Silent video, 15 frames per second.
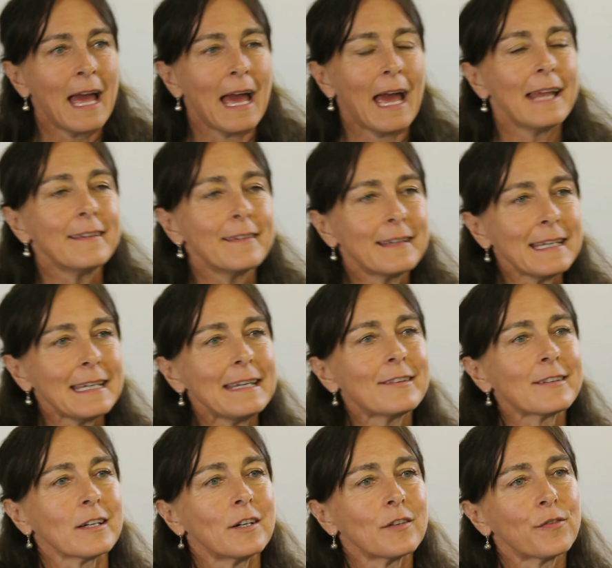and these
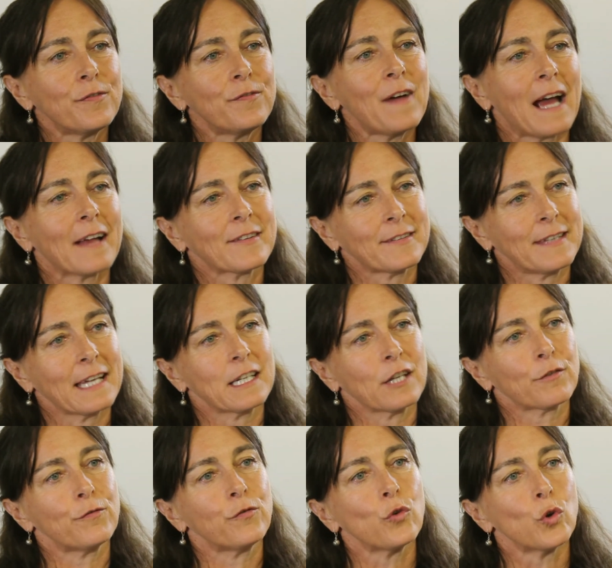are fats that get
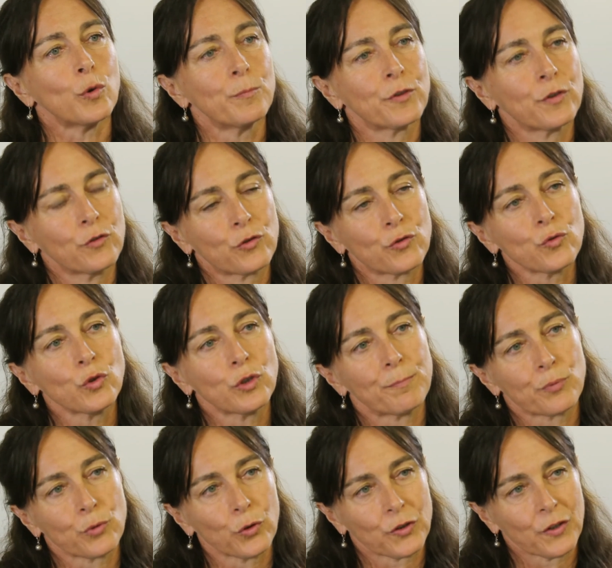formed through the
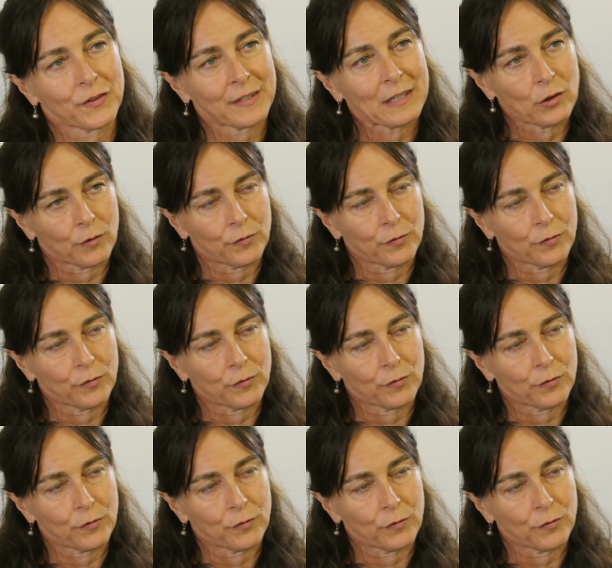processing of